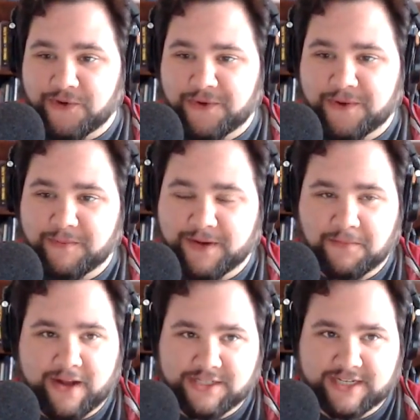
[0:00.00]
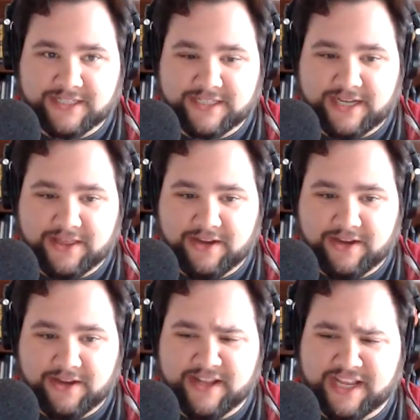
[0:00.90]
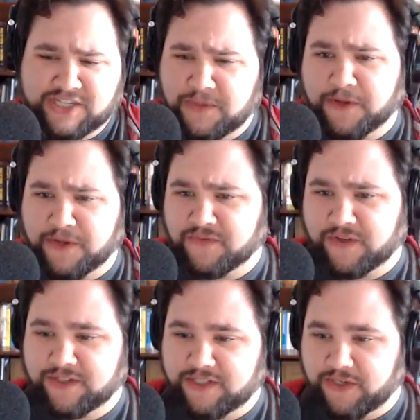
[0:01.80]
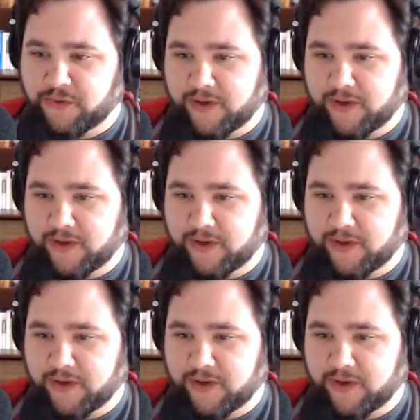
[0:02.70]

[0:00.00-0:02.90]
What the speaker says: Gutenberg projects that's out there, and like super useful too.